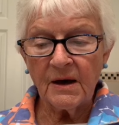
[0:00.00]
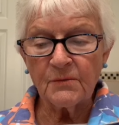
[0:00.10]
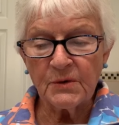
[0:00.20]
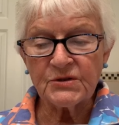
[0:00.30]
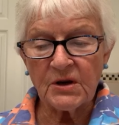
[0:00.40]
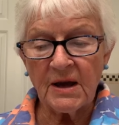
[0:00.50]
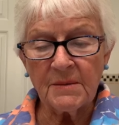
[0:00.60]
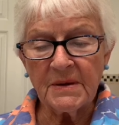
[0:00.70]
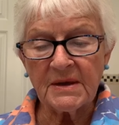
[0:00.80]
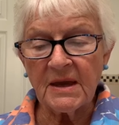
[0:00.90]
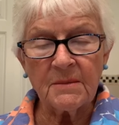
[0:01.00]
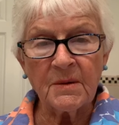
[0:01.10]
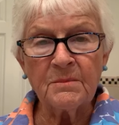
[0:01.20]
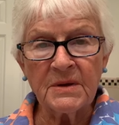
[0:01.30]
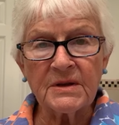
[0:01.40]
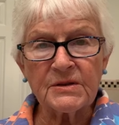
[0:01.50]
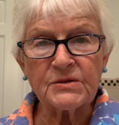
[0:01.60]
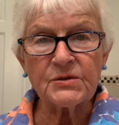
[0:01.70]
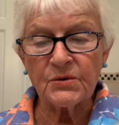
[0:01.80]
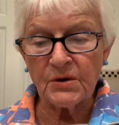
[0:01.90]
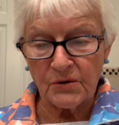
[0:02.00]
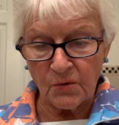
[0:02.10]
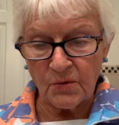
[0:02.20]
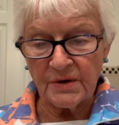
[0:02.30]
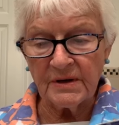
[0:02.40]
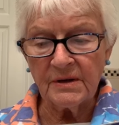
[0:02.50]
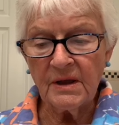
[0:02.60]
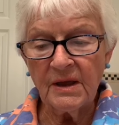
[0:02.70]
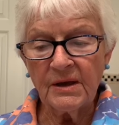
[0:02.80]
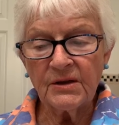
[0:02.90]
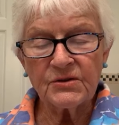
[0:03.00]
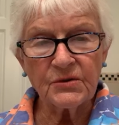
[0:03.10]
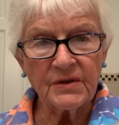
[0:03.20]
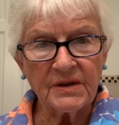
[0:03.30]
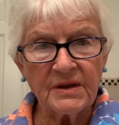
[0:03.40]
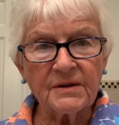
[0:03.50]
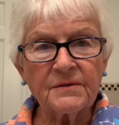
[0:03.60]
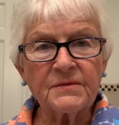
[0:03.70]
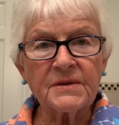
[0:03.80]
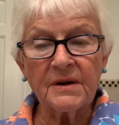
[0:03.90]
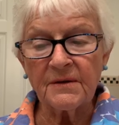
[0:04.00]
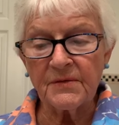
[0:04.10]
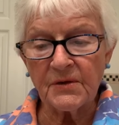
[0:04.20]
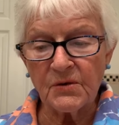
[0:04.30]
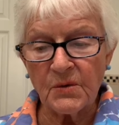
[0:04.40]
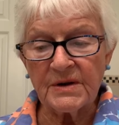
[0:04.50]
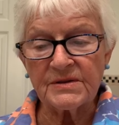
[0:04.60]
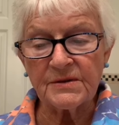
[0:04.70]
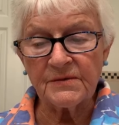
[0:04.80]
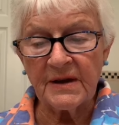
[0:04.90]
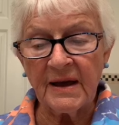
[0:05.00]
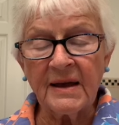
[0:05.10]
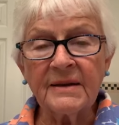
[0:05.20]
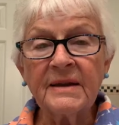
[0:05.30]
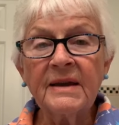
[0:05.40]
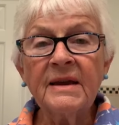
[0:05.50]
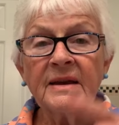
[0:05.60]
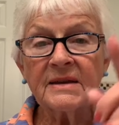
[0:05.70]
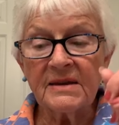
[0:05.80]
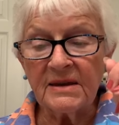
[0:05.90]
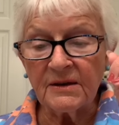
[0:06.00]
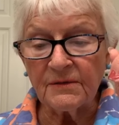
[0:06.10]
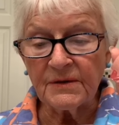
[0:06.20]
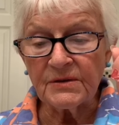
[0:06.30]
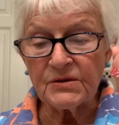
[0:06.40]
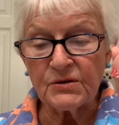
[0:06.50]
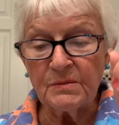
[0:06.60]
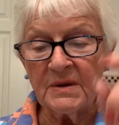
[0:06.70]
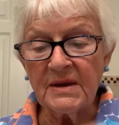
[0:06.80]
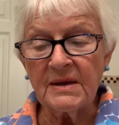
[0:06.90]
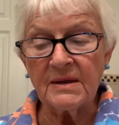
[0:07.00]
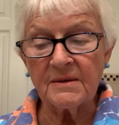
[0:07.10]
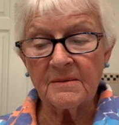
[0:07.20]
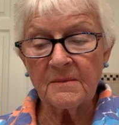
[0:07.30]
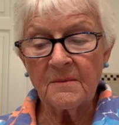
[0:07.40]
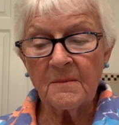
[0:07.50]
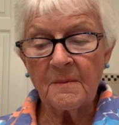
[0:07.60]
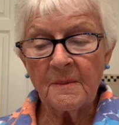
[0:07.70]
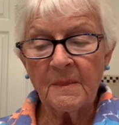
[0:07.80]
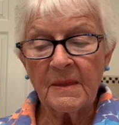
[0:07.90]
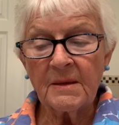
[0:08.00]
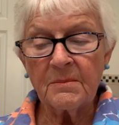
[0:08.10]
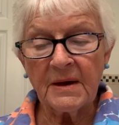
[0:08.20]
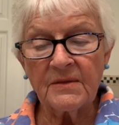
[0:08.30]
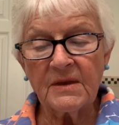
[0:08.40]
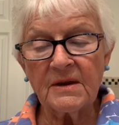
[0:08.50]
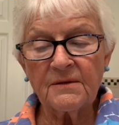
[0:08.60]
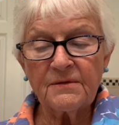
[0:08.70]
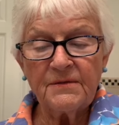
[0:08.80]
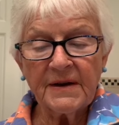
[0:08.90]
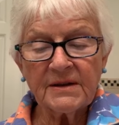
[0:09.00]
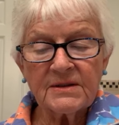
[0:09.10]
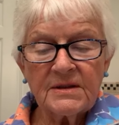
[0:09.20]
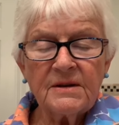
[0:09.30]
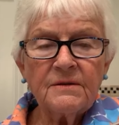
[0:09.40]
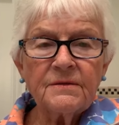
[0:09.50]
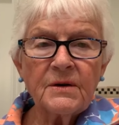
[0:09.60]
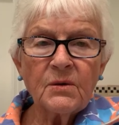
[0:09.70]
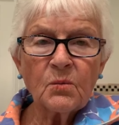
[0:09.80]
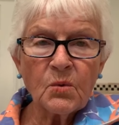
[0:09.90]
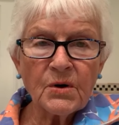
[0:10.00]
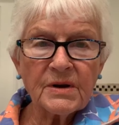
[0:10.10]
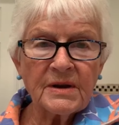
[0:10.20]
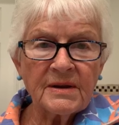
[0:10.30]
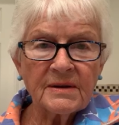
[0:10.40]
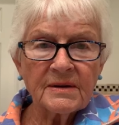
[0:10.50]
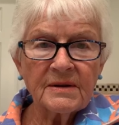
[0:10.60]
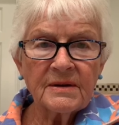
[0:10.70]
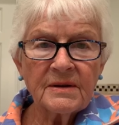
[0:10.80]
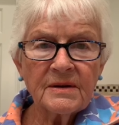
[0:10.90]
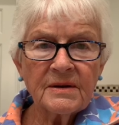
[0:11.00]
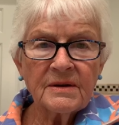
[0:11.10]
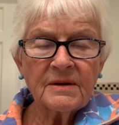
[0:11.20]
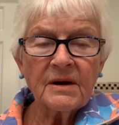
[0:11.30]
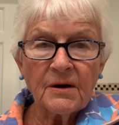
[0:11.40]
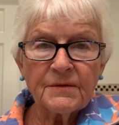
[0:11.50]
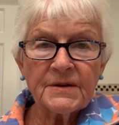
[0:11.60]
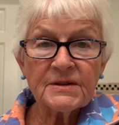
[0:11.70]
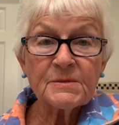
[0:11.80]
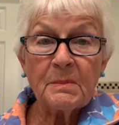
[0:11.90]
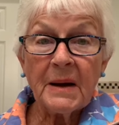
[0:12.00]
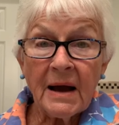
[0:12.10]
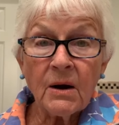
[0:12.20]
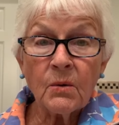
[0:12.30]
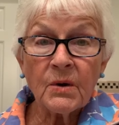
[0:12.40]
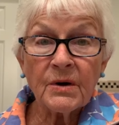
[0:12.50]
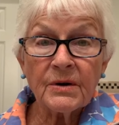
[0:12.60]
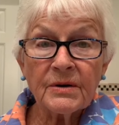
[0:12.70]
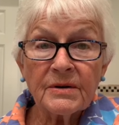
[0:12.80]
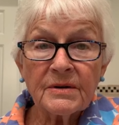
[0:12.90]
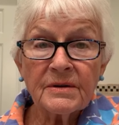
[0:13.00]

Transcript: of which I became a minister according to the gift of the grace of God given to me by the effective working of his power.